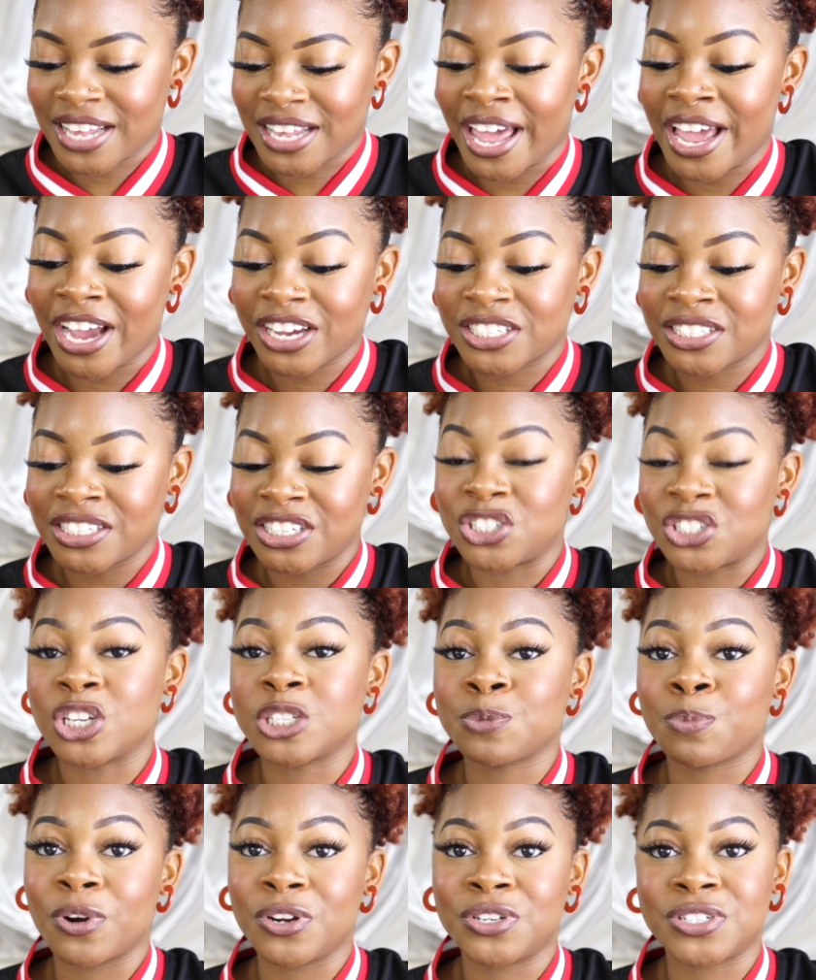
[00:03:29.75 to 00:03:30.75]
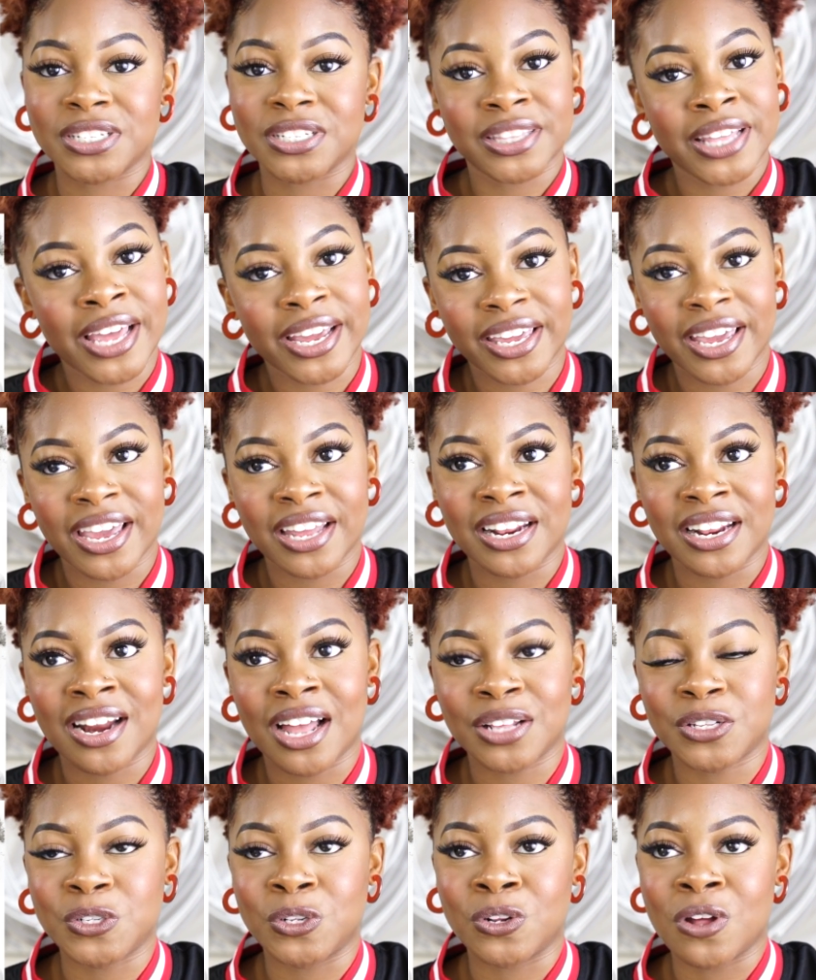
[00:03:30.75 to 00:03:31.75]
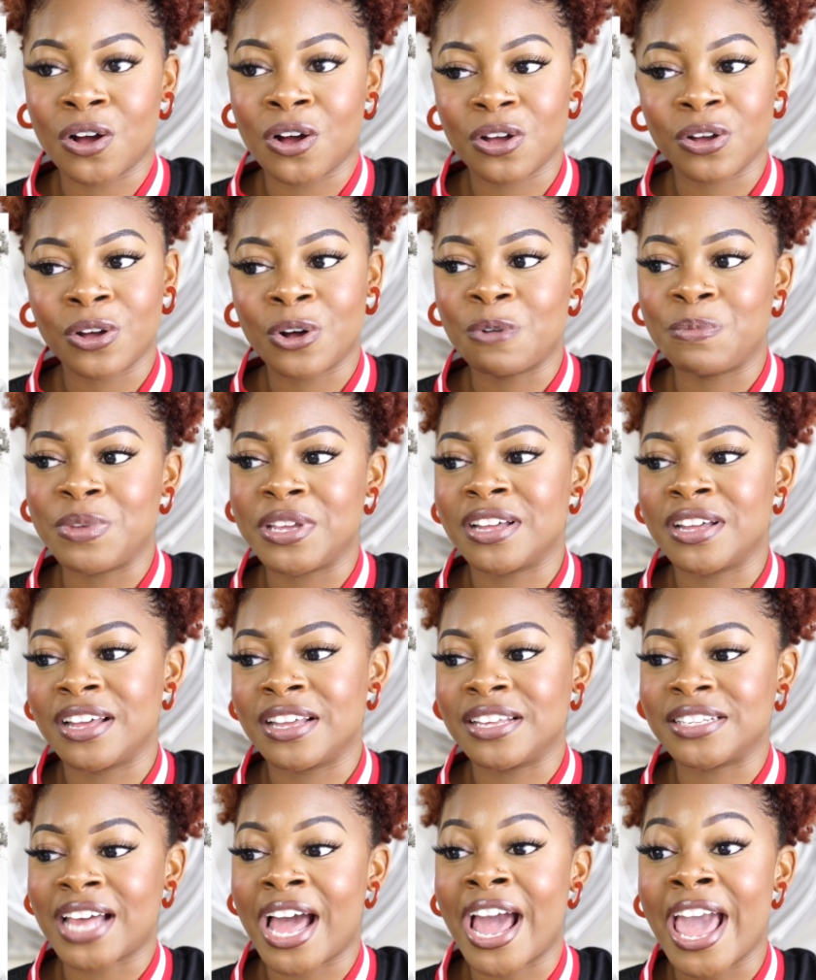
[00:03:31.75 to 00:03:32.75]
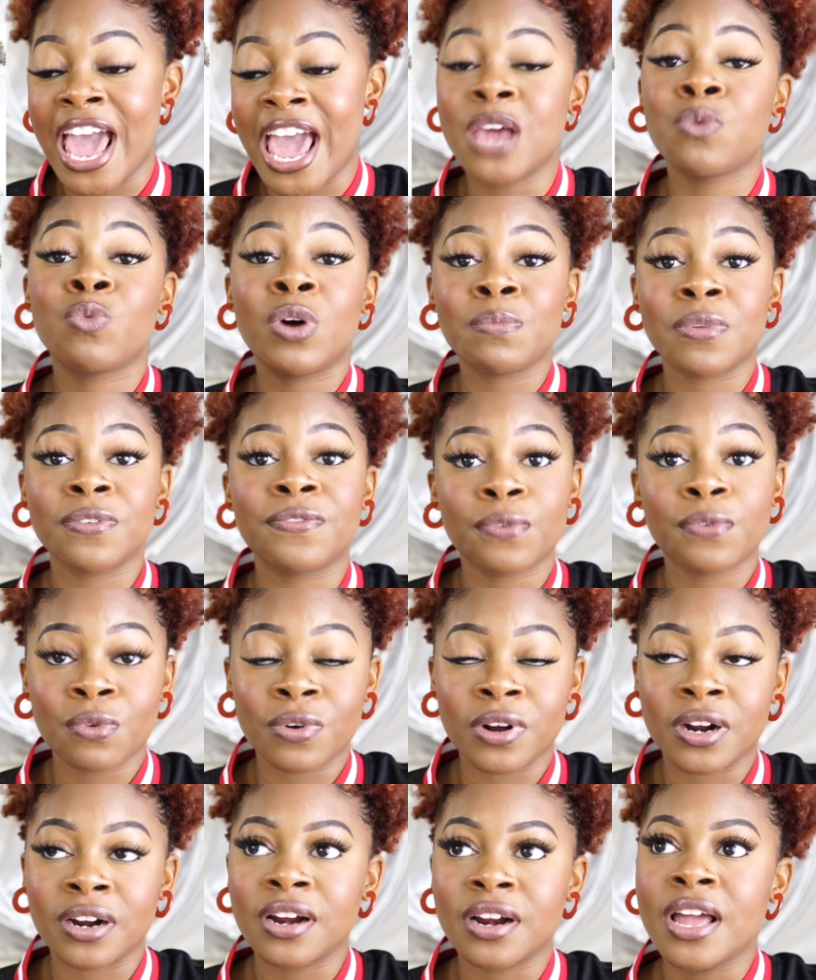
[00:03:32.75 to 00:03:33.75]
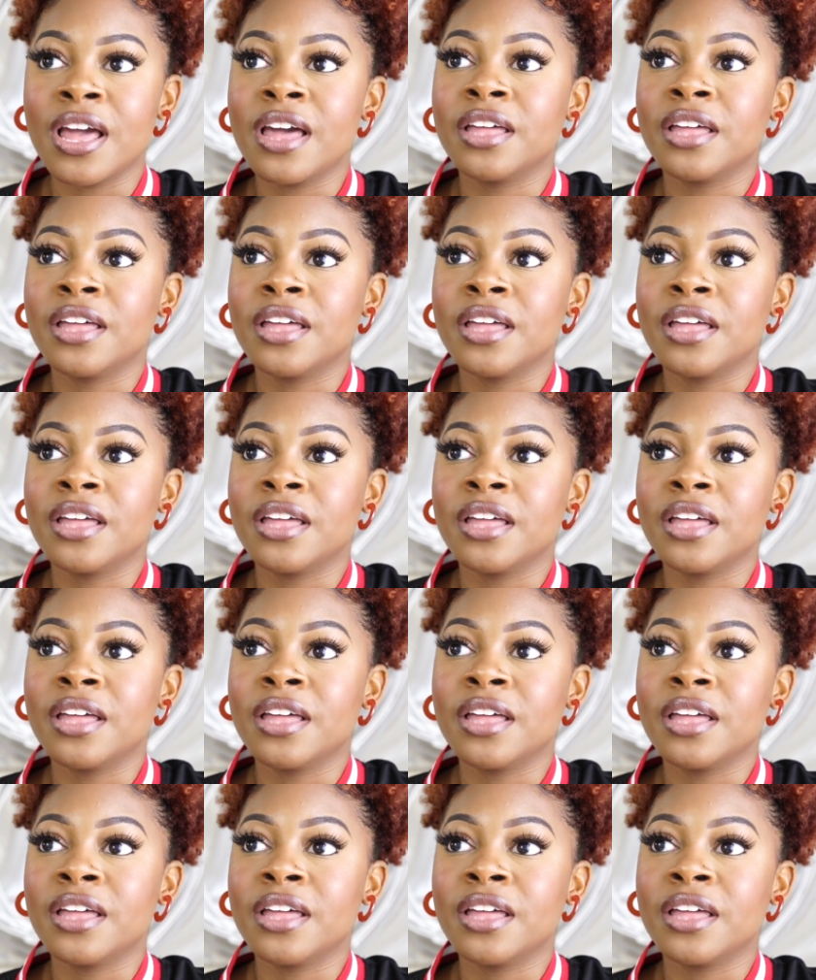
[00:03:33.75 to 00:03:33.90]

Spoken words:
I actually just purchased that Canon not too long ago because I had one before,